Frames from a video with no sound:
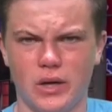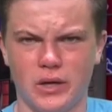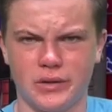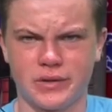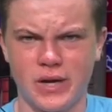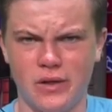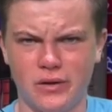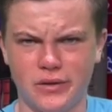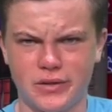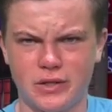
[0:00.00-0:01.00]
A Scholar
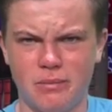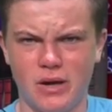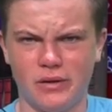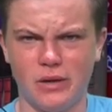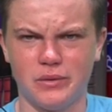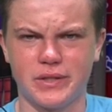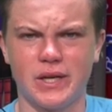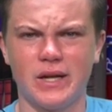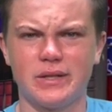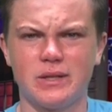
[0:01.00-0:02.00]
in the Spotlight was
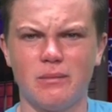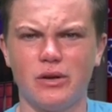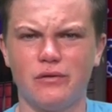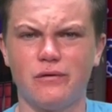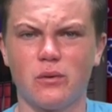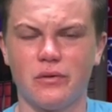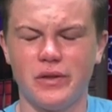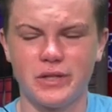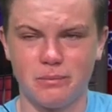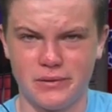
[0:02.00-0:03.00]
not submitted for
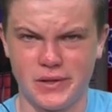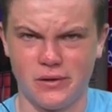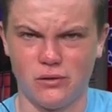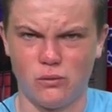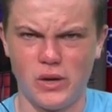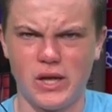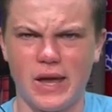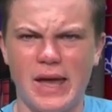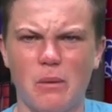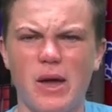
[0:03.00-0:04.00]
this particular week.
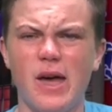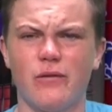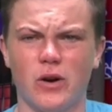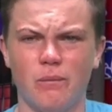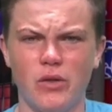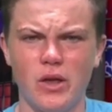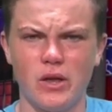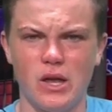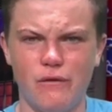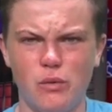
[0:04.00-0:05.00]
However,
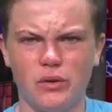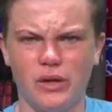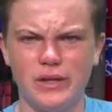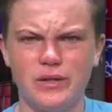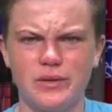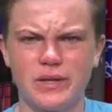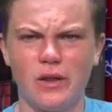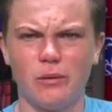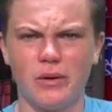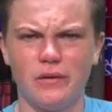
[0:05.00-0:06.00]
if you would like to
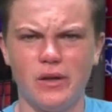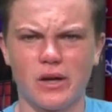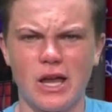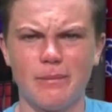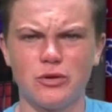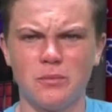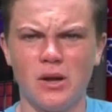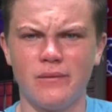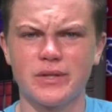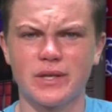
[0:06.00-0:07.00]
celebrate the accomplishment
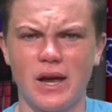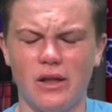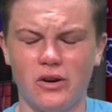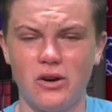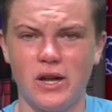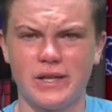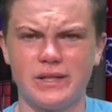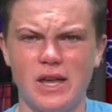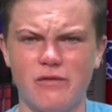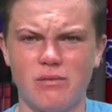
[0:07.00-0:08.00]
of a scholar, a
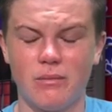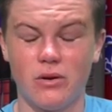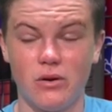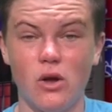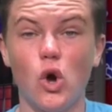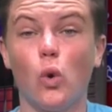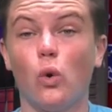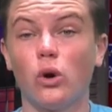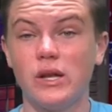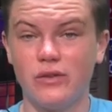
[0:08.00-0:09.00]
staff member,
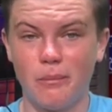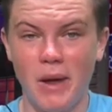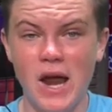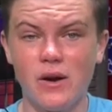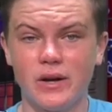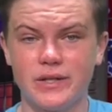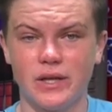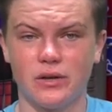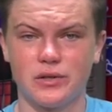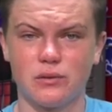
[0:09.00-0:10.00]
or even a parent
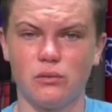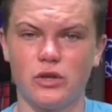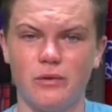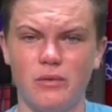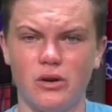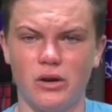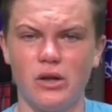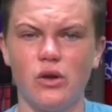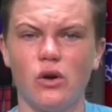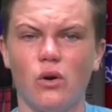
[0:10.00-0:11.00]
in our school community,
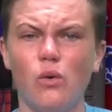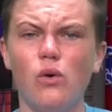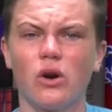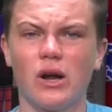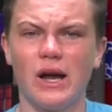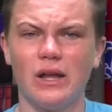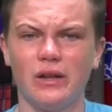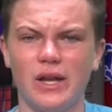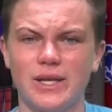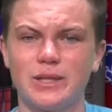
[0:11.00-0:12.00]
or
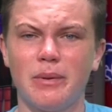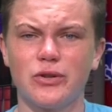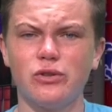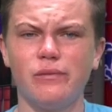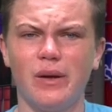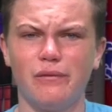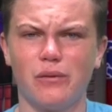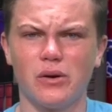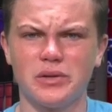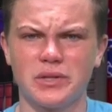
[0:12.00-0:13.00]
highlight a special event
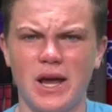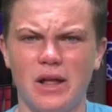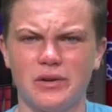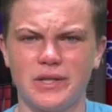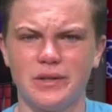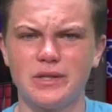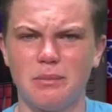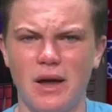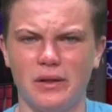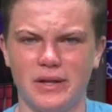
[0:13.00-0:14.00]
for our scholars in the
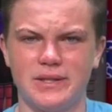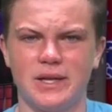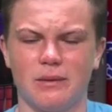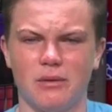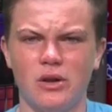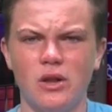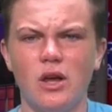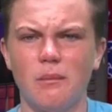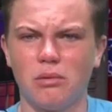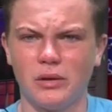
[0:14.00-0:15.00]
Spotlight segment,
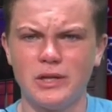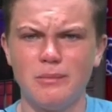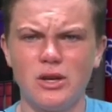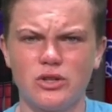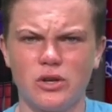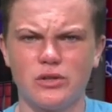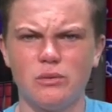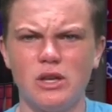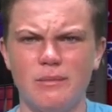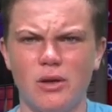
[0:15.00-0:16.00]
please make sure
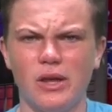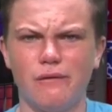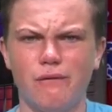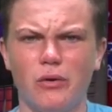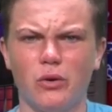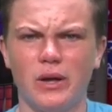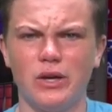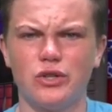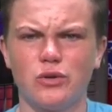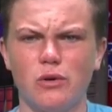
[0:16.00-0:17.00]
to email a photo and a
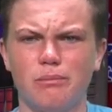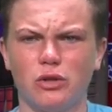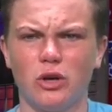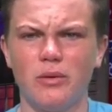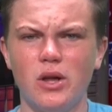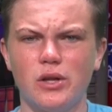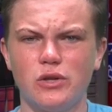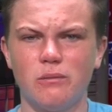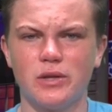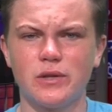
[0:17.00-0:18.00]
short blurb
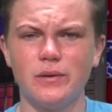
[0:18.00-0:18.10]
to Mr.